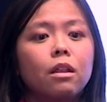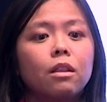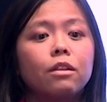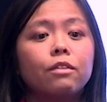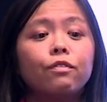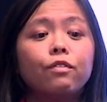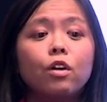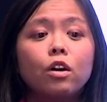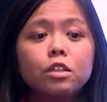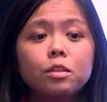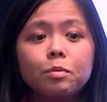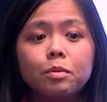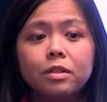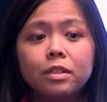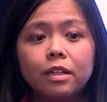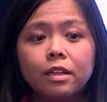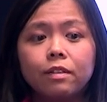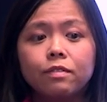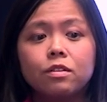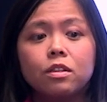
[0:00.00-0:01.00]
the false
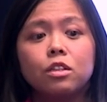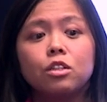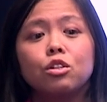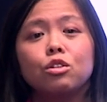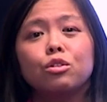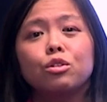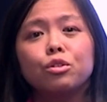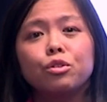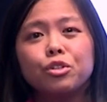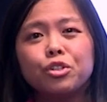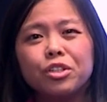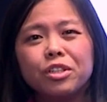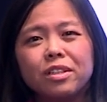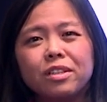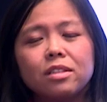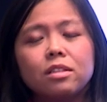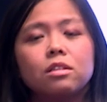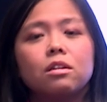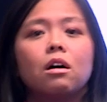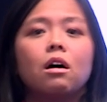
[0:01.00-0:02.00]
beliefs, the
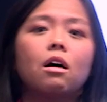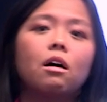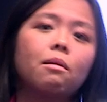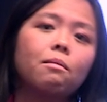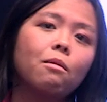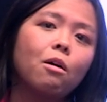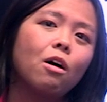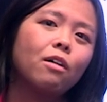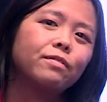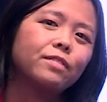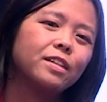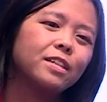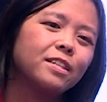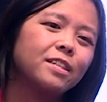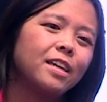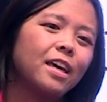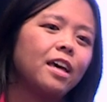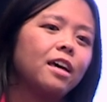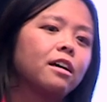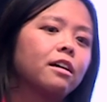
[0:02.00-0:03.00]
delusions, um, often
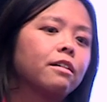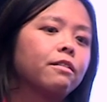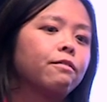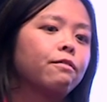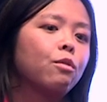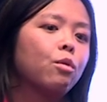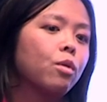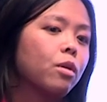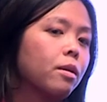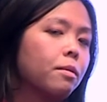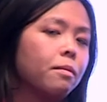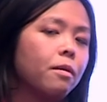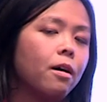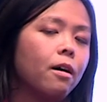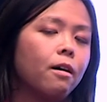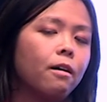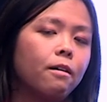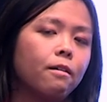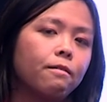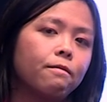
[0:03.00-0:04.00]
take a form
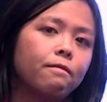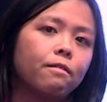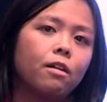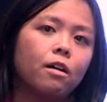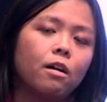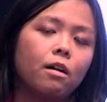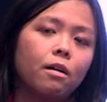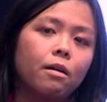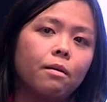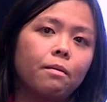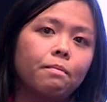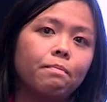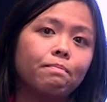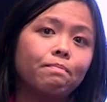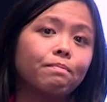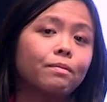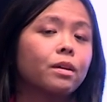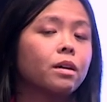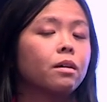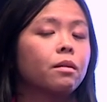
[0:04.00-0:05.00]
of um,
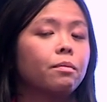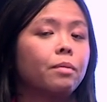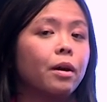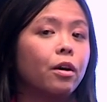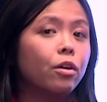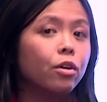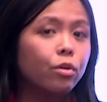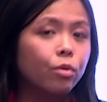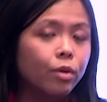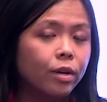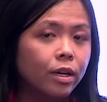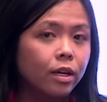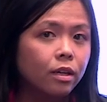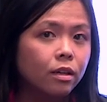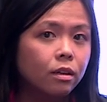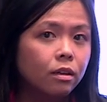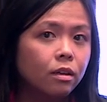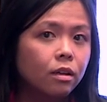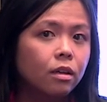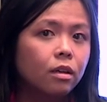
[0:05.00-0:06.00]
a paranoid